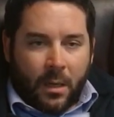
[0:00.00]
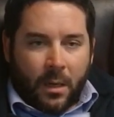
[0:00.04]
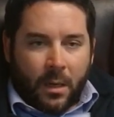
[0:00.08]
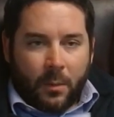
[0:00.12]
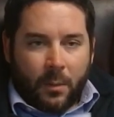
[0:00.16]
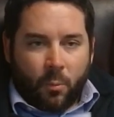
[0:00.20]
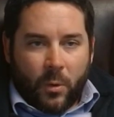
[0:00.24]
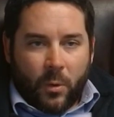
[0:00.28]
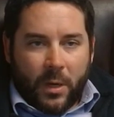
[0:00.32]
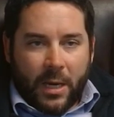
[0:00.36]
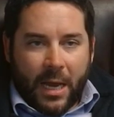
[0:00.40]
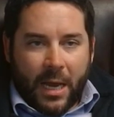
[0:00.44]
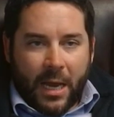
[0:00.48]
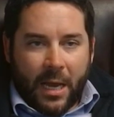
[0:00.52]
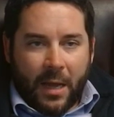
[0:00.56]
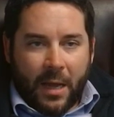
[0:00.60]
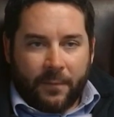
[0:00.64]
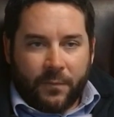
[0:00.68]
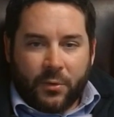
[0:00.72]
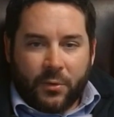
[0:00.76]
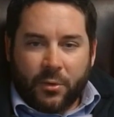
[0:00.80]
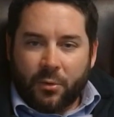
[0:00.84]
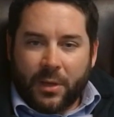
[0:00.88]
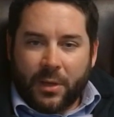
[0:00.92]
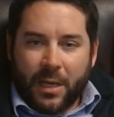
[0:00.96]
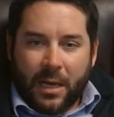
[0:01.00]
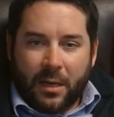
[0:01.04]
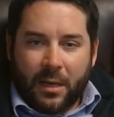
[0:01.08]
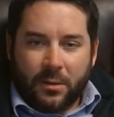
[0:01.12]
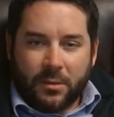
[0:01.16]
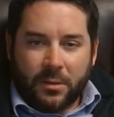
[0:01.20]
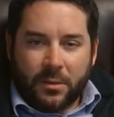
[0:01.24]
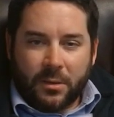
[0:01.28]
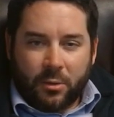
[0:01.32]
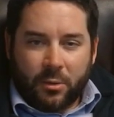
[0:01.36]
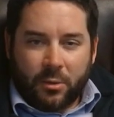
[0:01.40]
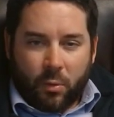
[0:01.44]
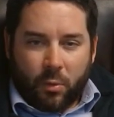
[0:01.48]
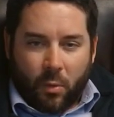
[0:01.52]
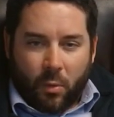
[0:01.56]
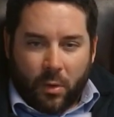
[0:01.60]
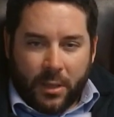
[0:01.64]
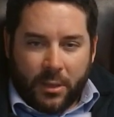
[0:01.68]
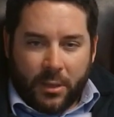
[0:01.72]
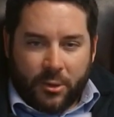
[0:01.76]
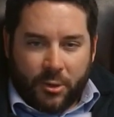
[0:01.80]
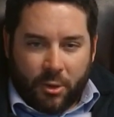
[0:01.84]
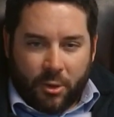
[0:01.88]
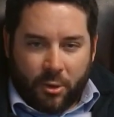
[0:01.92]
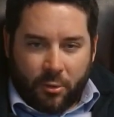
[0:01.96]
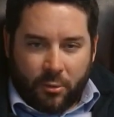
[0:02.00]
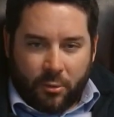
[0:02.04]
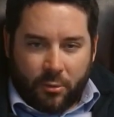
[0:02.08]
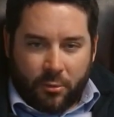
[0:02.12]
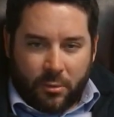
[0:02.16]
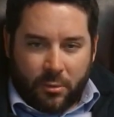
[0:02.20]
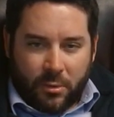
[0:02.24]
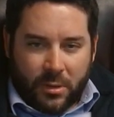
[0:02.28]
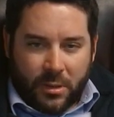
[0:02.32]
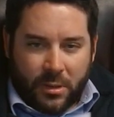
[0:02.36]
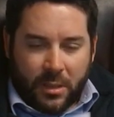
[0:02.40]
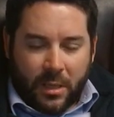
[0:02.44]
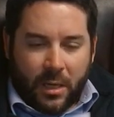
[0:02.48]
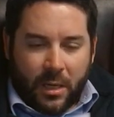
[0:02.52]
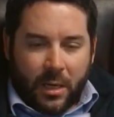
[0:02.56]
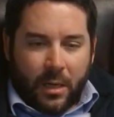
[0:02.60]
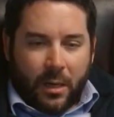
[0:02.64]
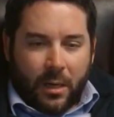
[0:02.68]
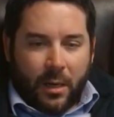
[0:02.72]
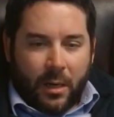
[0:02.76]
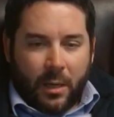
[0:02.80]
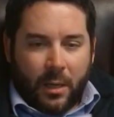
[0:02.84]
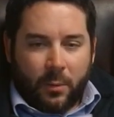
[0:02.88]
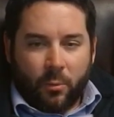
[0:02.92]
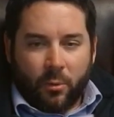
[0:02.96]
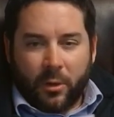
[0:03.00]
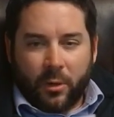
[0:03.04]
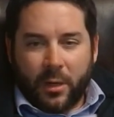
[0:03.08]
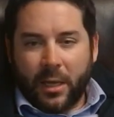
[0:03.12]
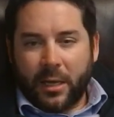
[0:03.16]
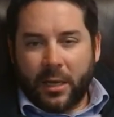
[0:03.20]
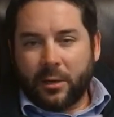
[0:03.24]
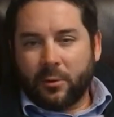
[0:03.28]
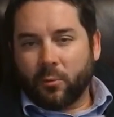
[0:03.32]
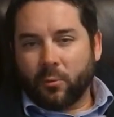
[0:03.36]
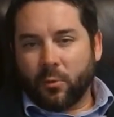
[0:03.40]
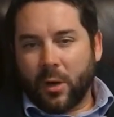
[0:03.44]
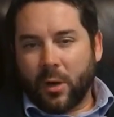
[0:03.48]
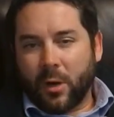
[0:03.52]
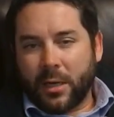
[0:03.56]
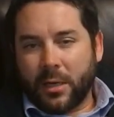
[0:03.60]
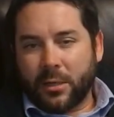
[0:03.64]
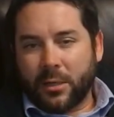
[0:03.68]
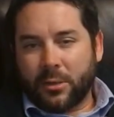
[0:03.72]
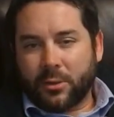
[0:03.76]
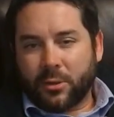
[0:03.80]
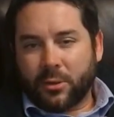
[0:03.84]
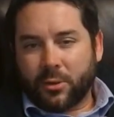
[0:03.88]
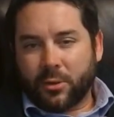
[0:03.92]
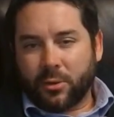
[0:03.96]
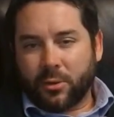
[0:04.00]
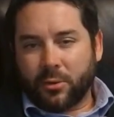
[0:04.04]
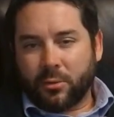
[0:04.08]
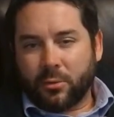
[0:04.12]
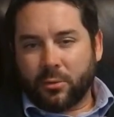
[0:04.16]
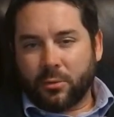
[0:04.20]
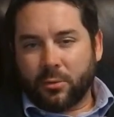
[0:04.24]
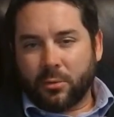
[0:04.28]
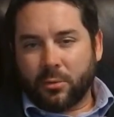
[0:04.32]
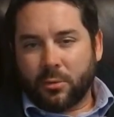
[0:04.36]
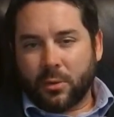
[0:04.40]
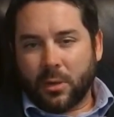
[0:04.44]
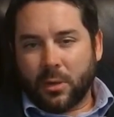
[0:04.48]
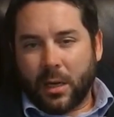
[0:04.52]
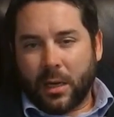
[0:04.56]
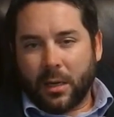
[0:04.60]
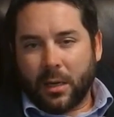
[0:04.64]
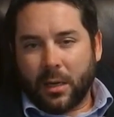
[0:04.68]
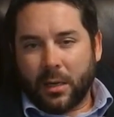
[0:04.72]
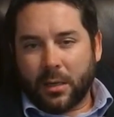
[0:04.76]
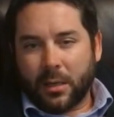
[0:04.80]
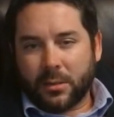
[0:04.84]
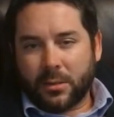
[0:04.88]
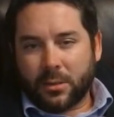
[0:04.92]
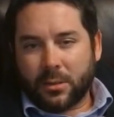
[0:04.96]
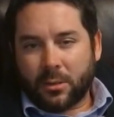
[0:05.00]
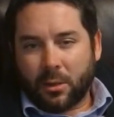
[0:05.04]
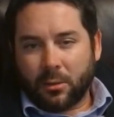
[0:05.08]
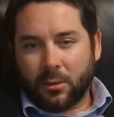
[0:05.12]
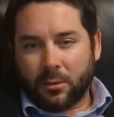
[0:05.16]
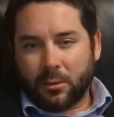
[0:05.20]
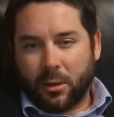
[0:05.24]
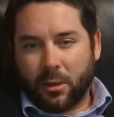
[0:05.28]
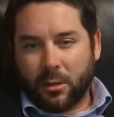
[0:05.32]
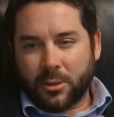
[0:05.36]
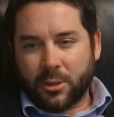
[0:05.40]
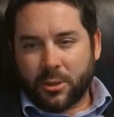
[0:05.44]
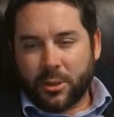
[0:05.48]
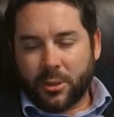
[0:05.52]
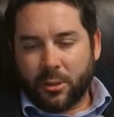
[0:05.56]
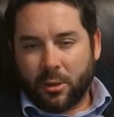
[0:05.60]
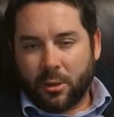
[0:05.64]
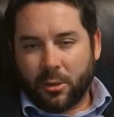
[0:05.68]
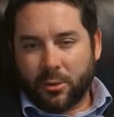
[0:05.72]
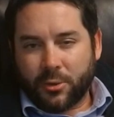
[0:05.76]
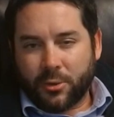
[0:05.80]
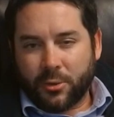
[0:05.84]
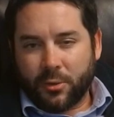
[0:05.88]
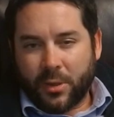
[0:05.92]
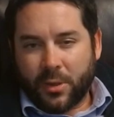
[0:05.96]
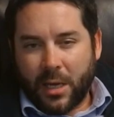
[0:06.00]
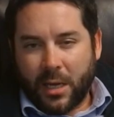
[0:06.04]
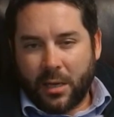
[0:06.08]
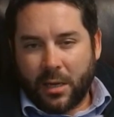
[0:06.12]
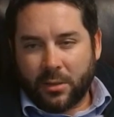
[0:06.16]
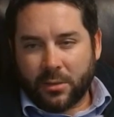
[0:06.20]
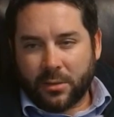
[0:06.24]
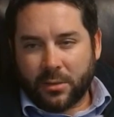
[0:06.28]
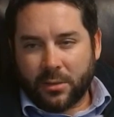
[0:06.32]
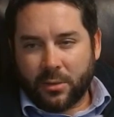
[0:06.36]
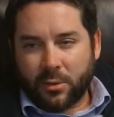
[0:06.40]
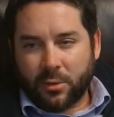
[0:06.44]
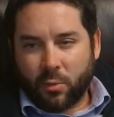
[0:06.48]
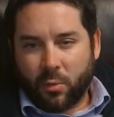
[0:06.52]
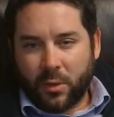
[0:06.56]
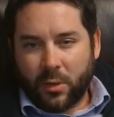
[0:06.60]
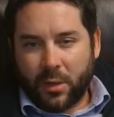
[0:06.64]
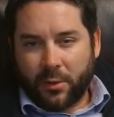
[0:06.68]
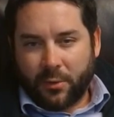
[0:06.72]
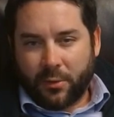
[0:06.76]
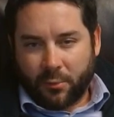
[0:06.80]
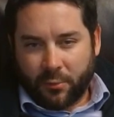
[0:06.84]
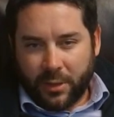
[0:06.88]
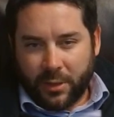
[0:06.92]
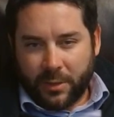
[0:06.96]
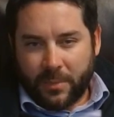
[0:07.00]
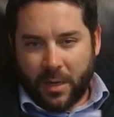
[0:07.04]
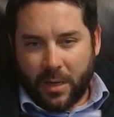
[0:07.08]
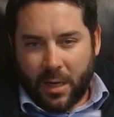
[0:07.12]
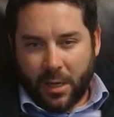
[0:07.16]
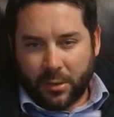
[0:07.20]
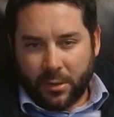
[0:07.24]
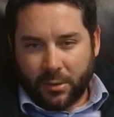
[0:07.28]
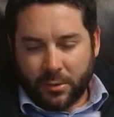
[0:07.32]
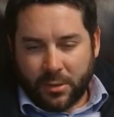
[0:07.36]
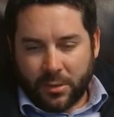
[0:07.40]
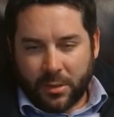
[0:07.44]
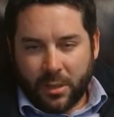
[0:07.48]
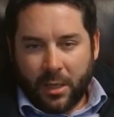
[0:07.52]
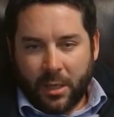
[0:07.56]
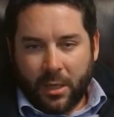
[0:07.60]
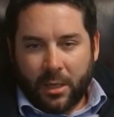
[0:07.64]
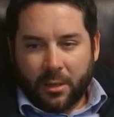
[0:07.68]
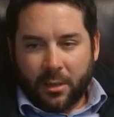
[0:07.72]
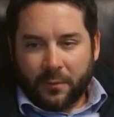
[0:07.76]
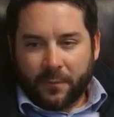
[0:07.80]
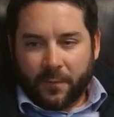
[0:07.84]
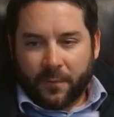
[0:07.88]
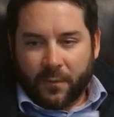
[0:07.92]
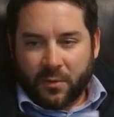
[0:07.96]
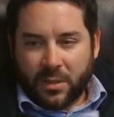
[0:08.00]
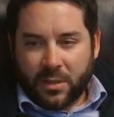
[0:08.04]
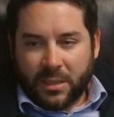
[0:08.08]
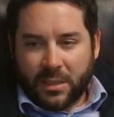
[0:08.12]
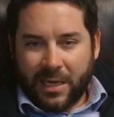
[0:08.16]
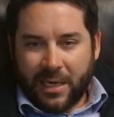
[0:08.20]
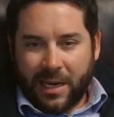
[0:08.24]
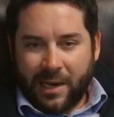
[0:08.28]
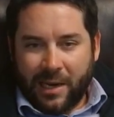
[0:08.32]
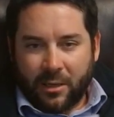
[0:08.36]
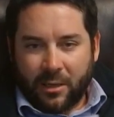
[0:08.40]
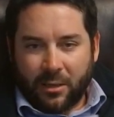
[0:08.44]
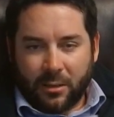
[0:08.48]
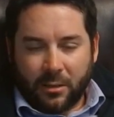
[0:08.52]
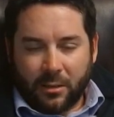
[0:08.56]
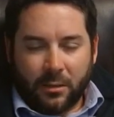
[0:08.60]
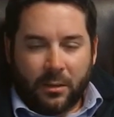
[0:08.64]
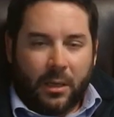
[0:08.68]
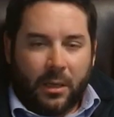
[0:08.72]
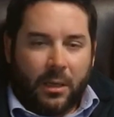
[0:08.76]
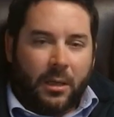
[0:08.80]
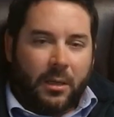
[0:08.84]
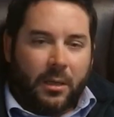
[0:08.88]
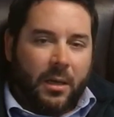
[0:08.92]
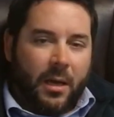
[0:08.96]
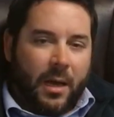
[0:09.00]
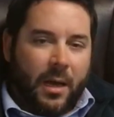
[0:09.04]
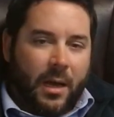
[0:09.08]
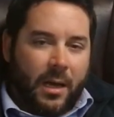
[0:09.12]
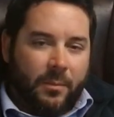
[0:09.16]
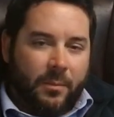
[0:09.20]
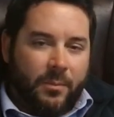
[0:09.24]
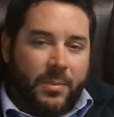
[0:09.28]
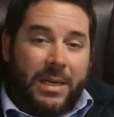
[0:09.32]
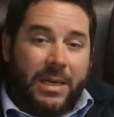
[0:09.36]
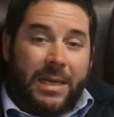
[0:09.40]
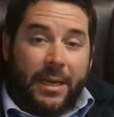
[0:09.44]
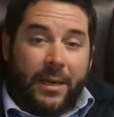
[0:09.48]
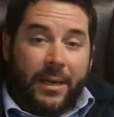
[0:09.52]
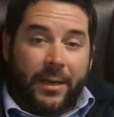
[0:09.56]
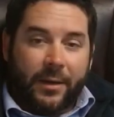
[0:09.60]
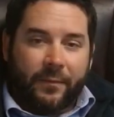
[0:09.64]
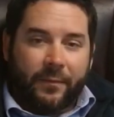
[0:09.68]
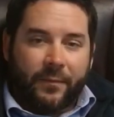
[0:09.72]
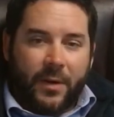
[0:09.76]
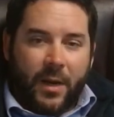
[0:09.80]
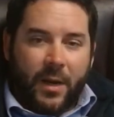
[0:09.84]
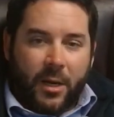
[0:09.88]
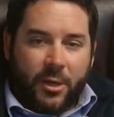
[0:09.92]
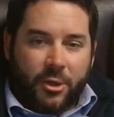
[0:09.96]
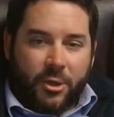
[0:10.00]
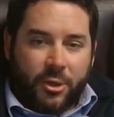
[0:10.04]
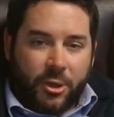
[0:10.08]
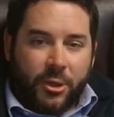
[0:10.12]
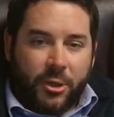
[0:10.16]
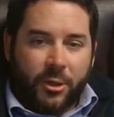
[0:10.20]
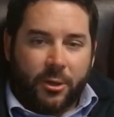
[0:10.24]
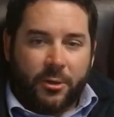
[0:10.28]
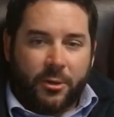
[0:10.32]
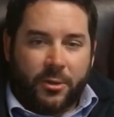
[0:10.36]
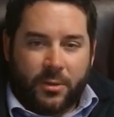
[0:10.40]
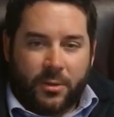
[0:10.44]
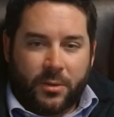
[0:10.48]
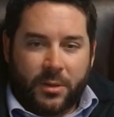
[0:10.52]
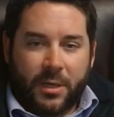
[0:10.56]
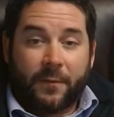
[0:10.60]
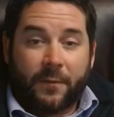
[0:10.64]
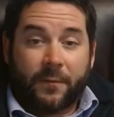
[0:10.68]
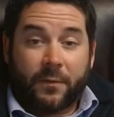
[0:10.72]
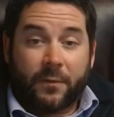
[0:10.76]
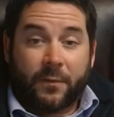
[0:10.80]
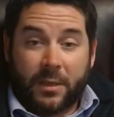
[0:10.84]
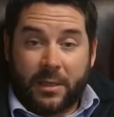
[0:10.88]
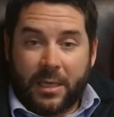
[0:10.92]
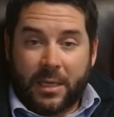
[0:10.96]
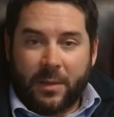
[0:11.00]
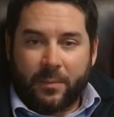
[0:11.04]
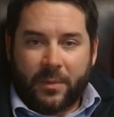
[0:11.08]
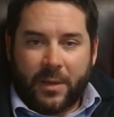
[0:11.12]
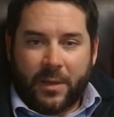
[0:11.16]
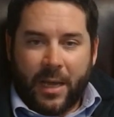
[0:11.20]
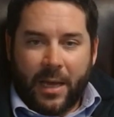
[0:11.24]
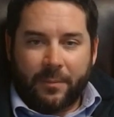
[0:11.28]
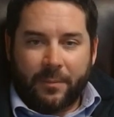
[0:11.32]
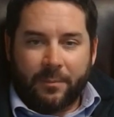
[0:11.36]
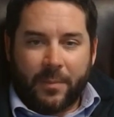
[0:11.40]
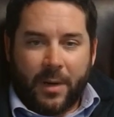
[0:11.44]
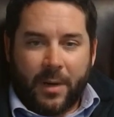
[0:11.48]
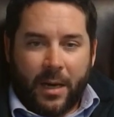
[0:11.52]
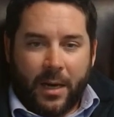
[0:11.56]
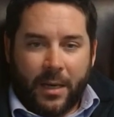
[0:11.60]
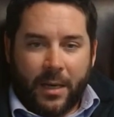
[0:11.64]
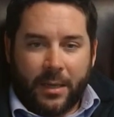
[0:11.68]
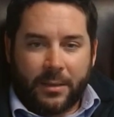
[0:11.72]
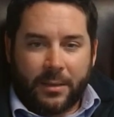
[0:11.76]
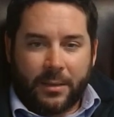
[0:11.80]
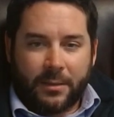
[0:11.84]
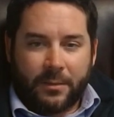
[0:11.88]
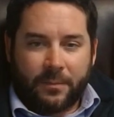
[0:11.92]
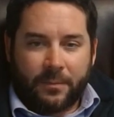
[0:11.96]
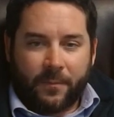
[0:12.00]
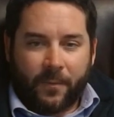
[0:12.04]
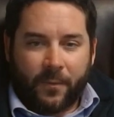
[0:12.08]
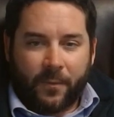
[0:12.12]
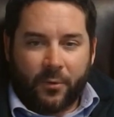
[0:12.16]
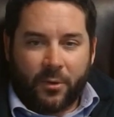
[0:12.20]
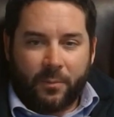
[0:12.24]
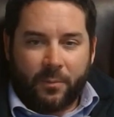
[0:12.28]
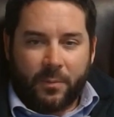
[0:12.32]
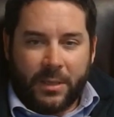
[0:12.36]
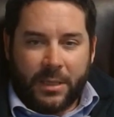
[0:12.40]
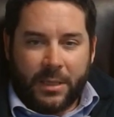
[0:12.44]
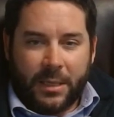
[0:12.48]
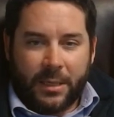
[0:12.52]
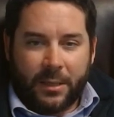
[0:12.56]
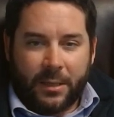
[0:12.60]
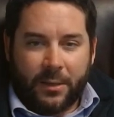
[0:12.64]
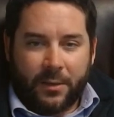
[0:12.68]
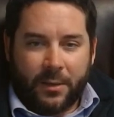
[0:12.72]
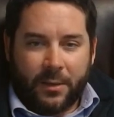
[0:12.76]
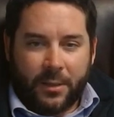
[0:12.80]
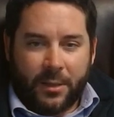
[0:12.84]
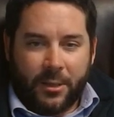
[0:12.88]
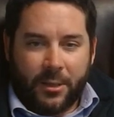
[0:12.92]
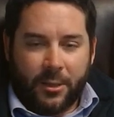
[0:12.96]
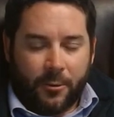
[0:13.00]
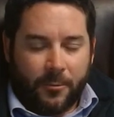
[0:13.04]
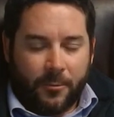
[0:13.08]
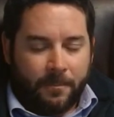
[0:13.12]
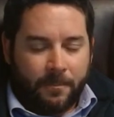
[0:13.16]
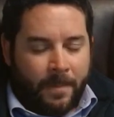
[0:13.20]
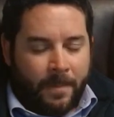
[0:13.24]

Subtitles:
We have 2022s, and we're getting ready to start launching our 2023 models for sale beginning of next year. So definitely keep that in mind for the beginning of the year.